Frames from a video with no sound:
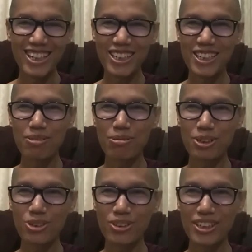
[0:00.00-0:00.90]
if
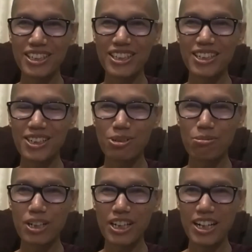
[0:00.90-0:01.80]
you listen, you
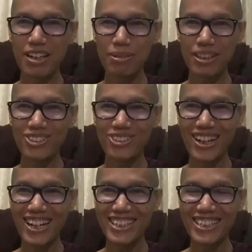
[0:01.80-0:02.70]
may have your
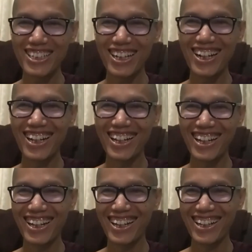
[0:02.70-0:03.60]
idea.
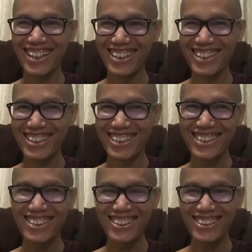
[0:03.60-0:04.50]

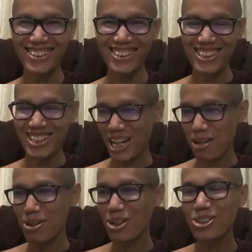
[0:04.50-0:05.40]
So I
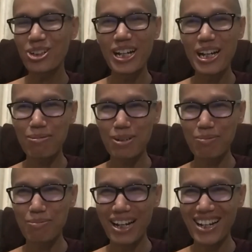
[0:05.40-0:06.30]
also have
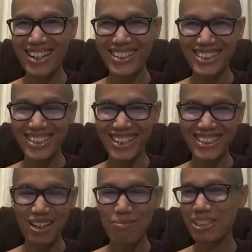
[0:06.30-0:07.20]
my idea,
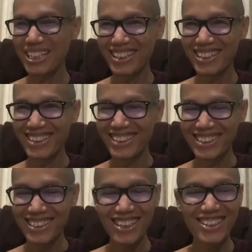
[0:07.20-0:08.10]
something,
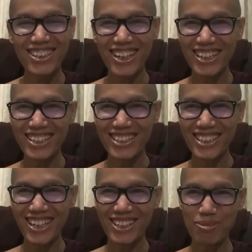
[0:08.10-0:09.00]
just an
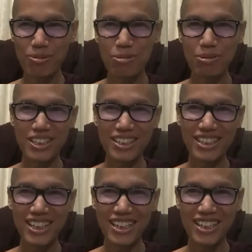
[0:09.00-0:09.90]
idea, maybe
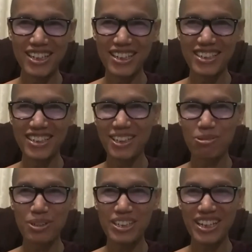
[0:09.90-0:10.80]
the
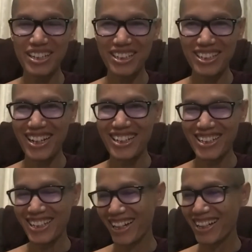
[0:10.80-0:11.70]
weakest
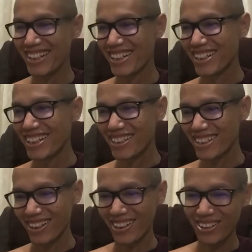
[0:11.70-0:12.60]
idea.
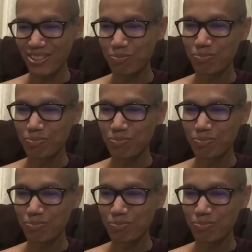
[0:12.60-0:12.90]
So